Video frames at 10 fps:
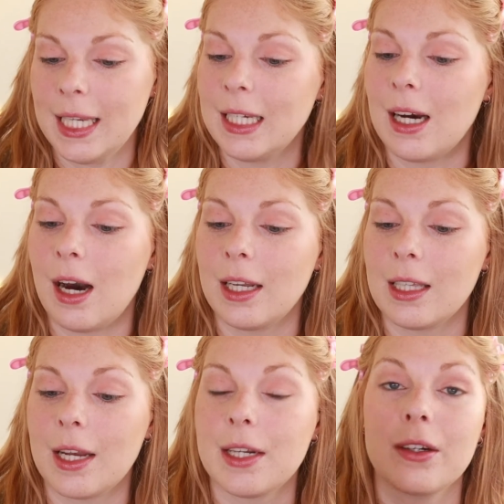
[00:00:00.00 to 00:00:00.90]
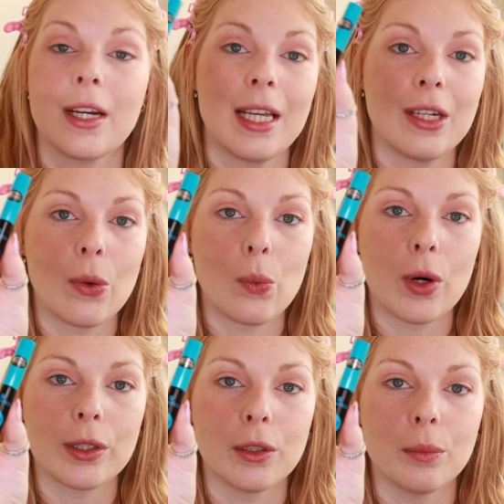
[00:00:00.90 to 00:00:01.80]
ink eyeliner in
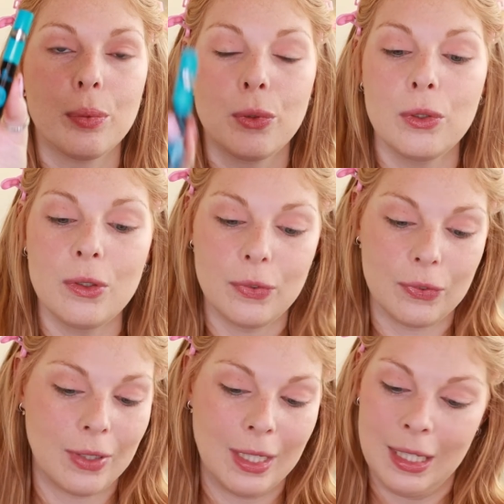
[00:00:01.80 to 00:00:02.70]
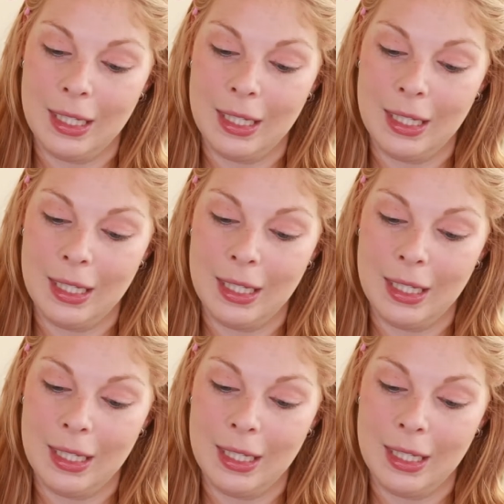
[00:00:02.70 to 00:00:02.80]
waterproof.